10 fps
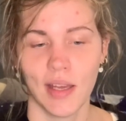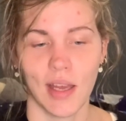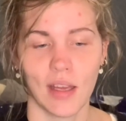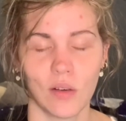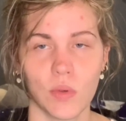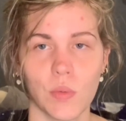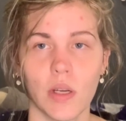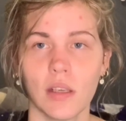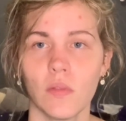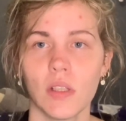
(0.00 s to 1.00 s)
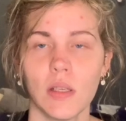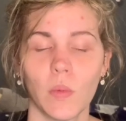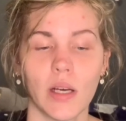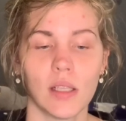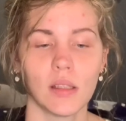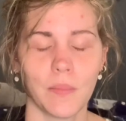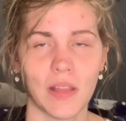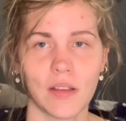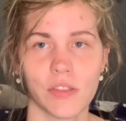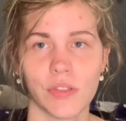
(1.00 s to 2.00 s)
and it was working really well, and
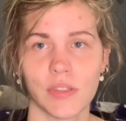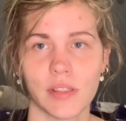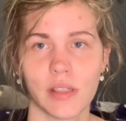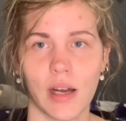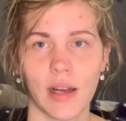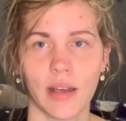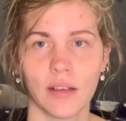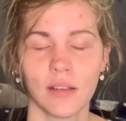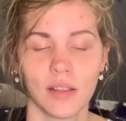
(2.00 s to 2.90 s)
then it just died.